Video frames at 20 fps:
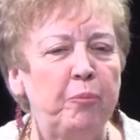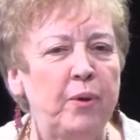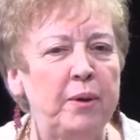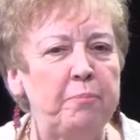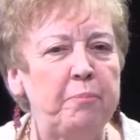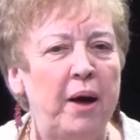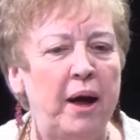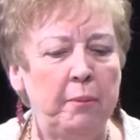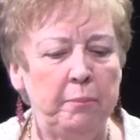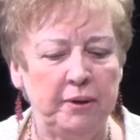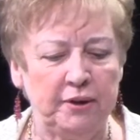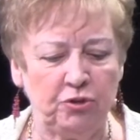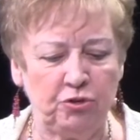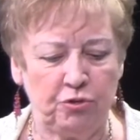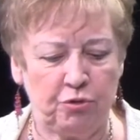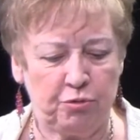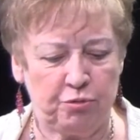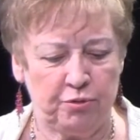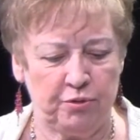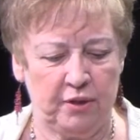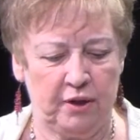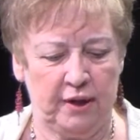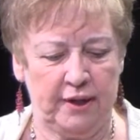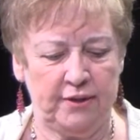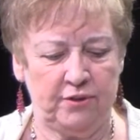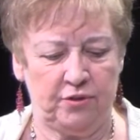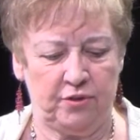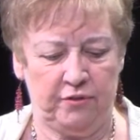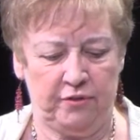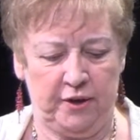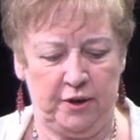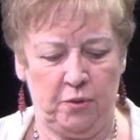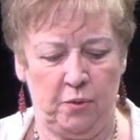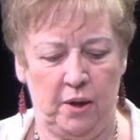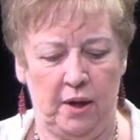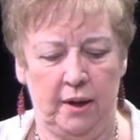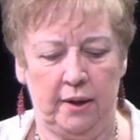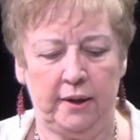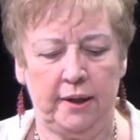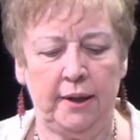published Through the Lens of
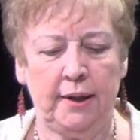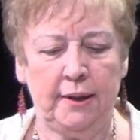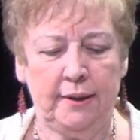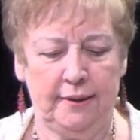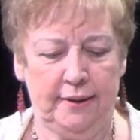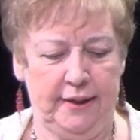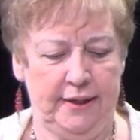Equality